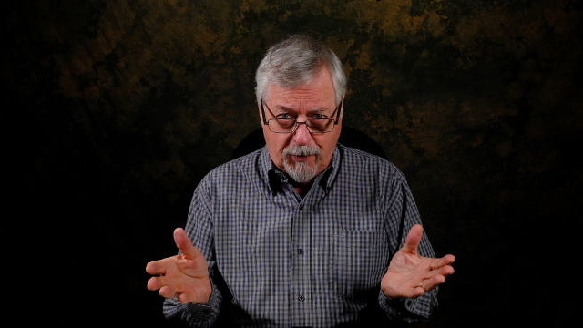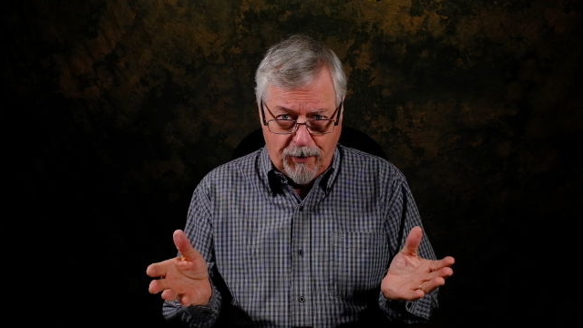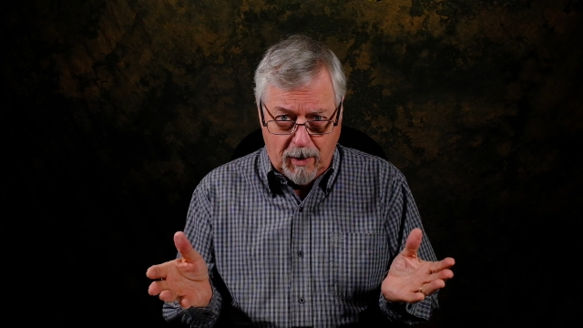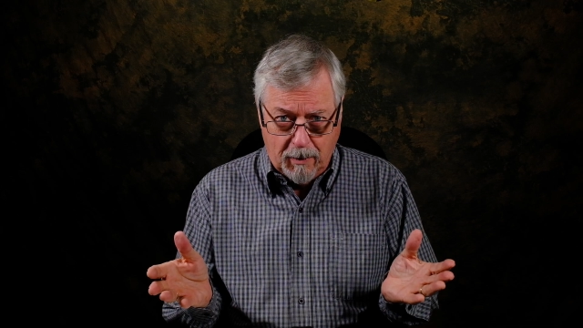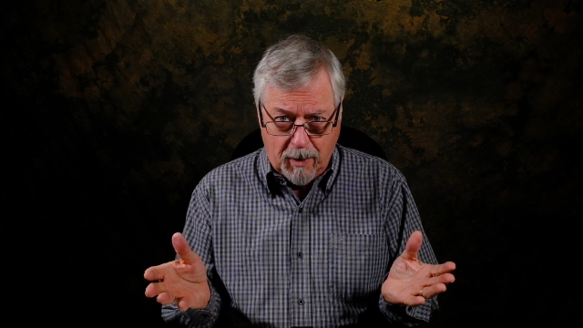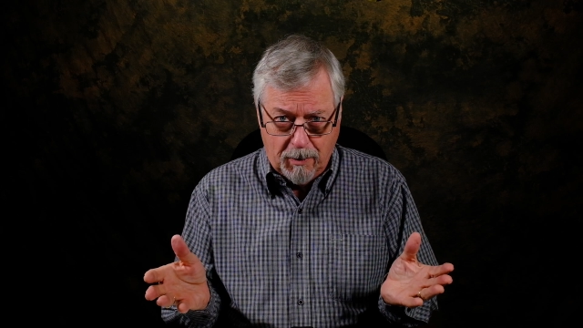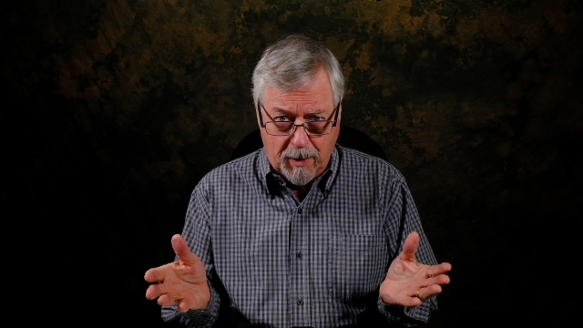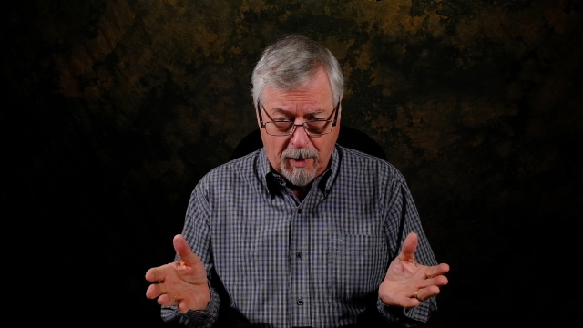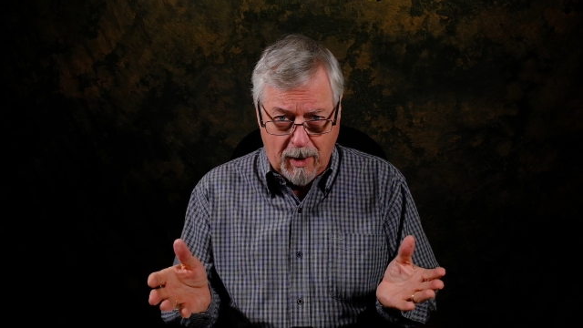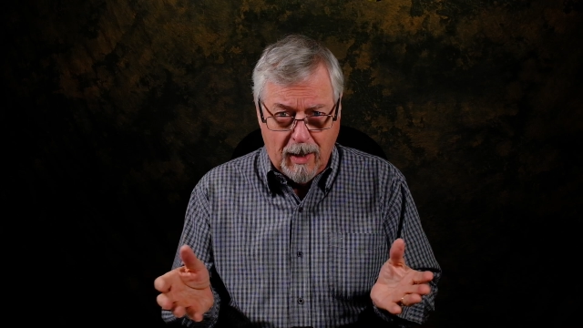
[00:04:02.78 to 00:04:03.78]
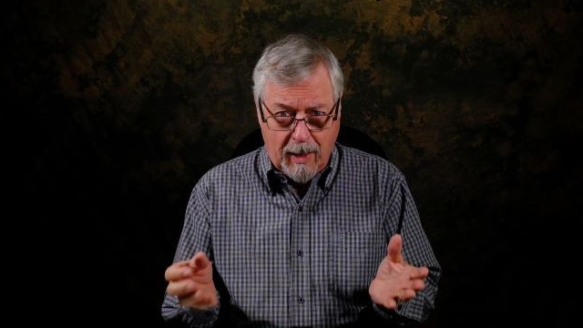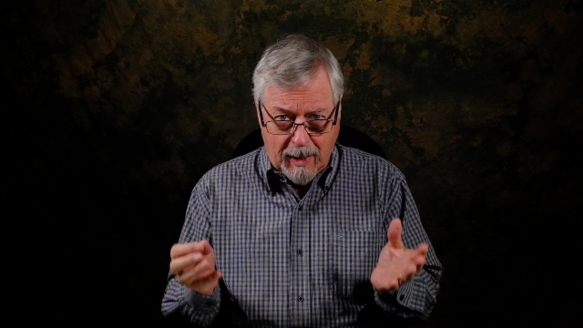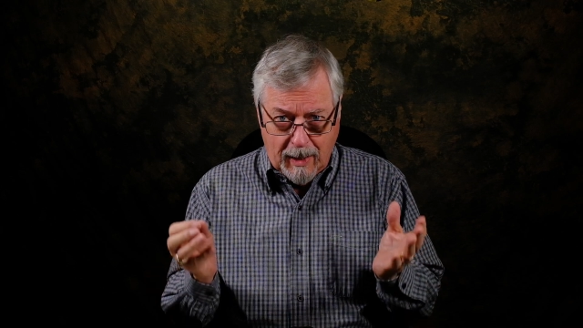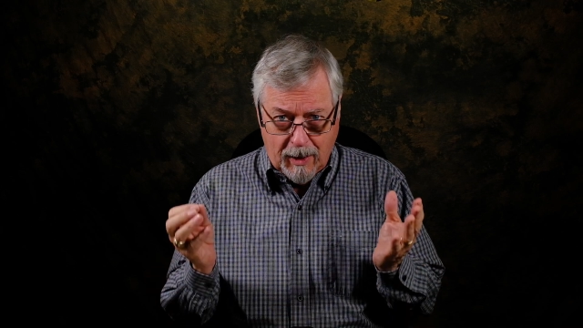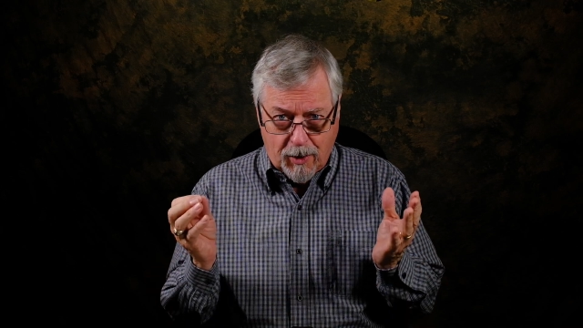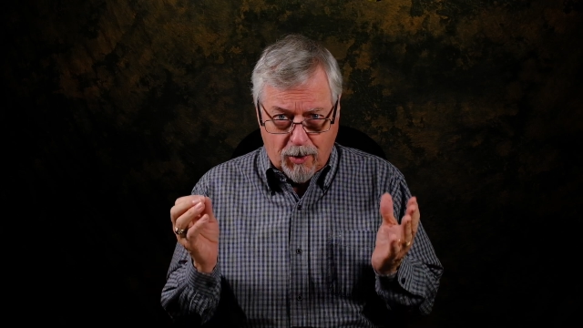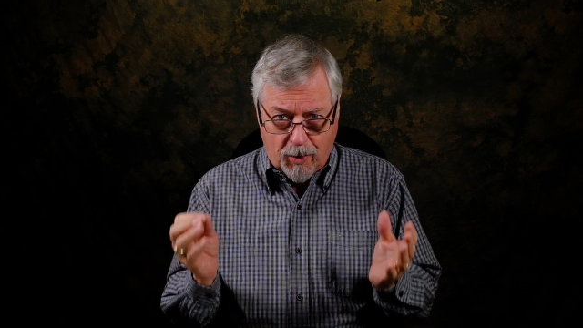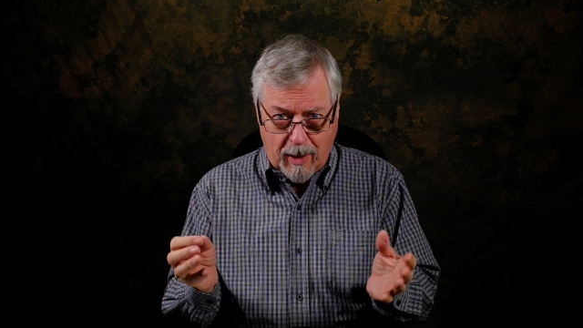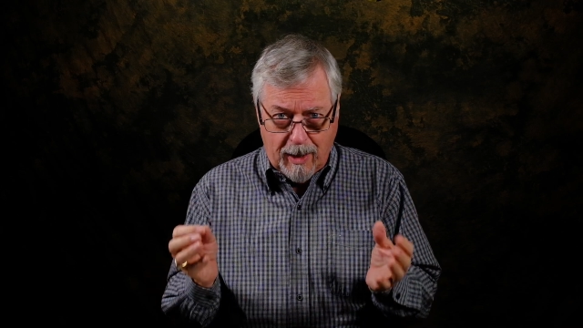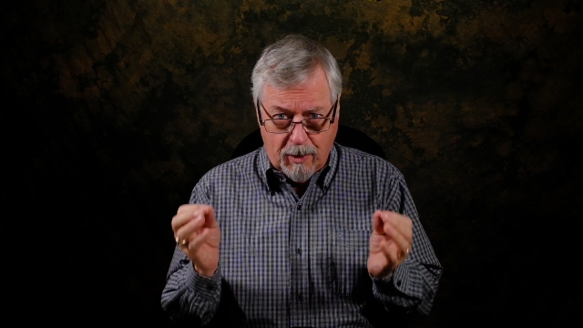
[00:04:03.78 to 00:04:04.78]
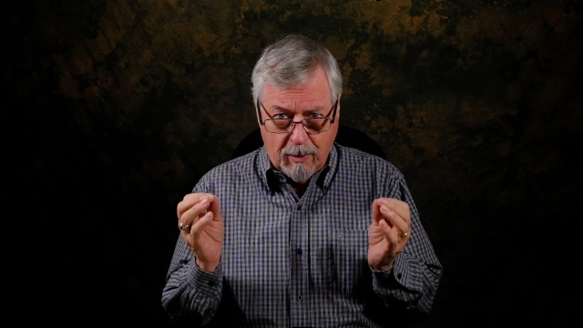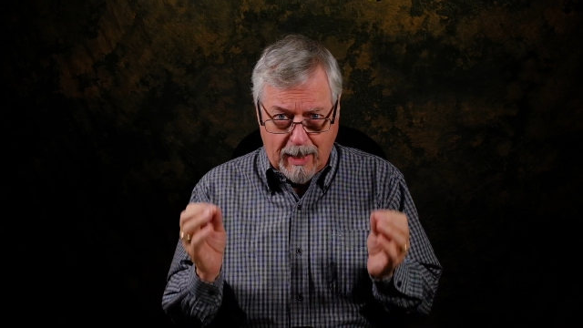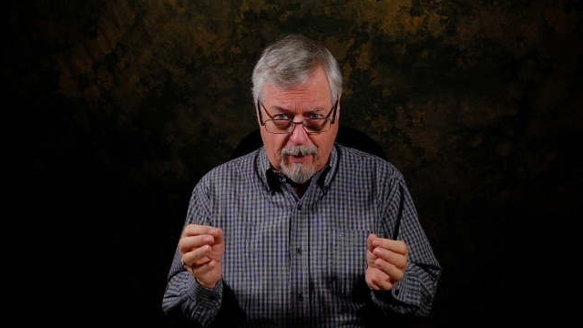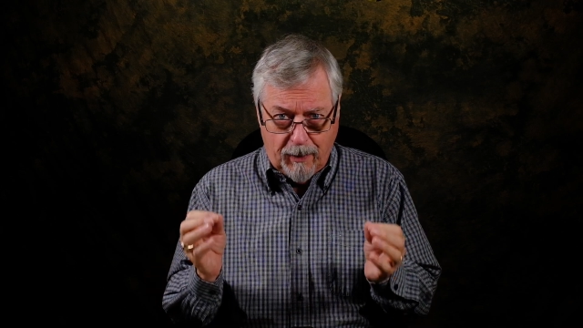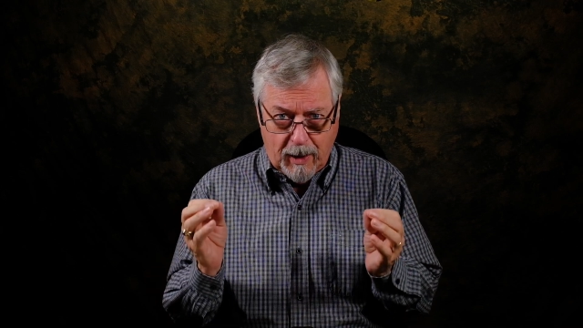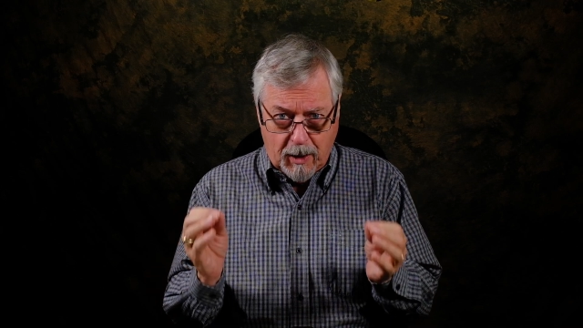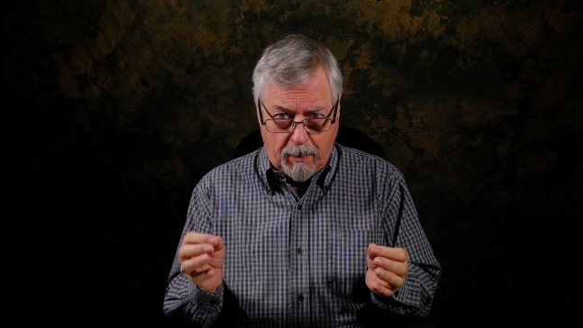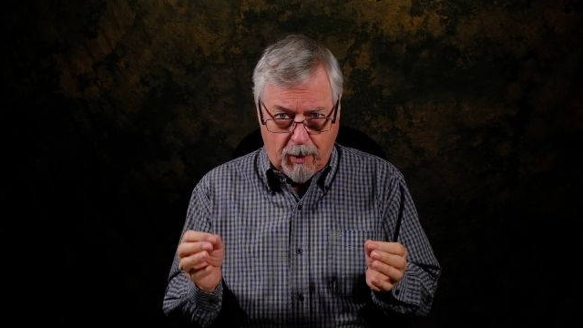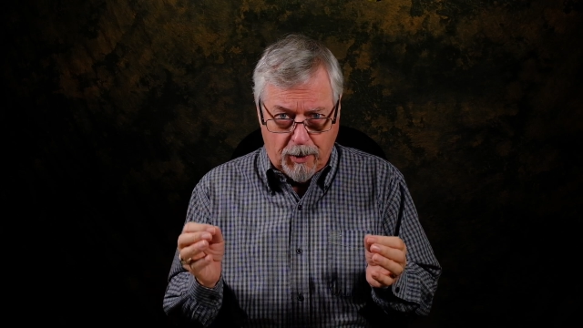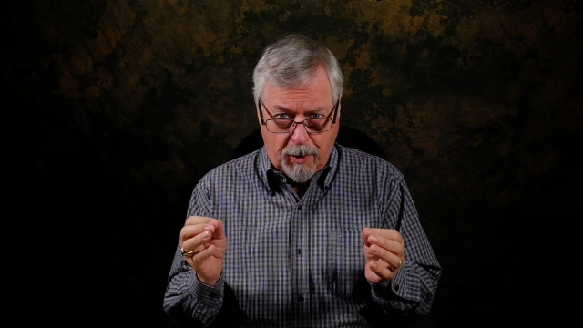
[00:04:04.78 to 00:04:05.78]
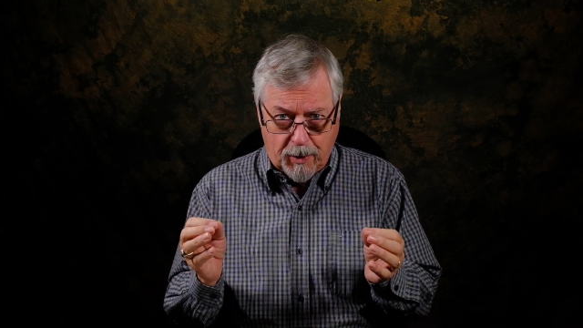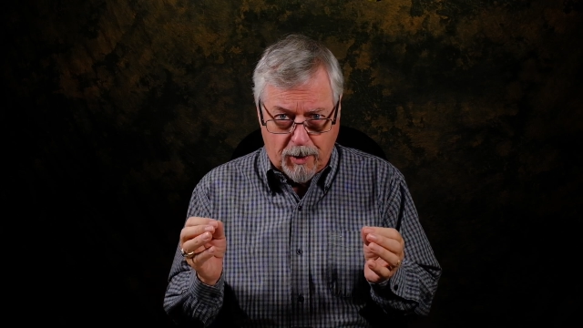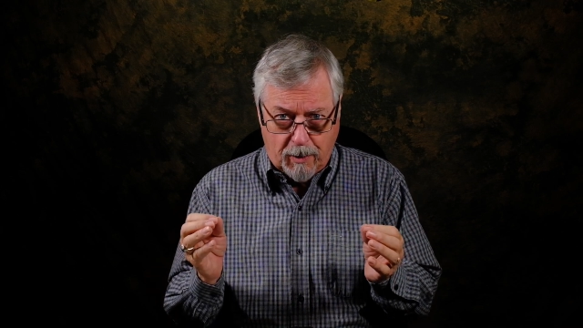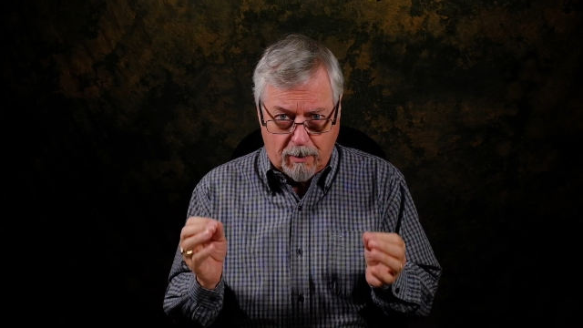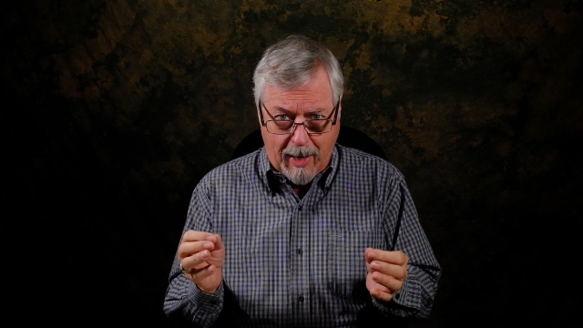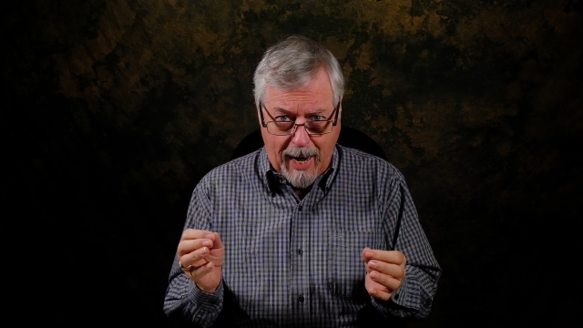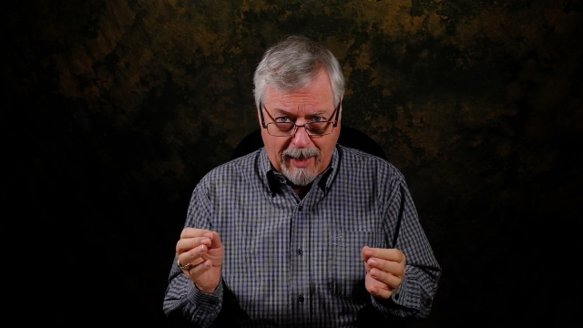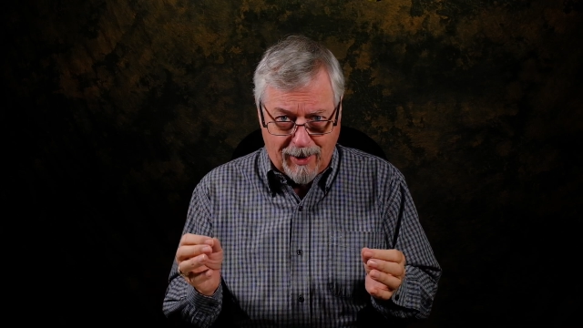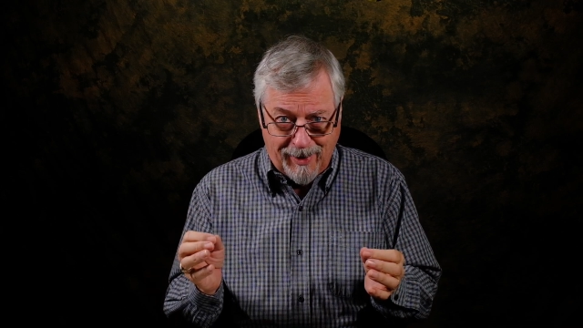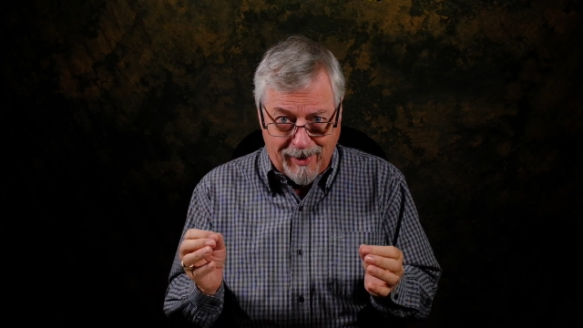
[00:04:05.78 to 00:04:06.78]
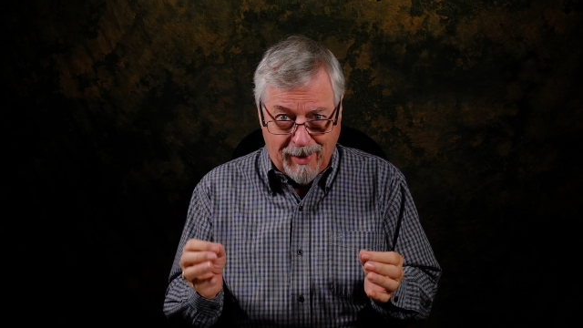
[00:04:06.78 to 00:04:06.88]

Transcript: photos, is try to get the exposures correct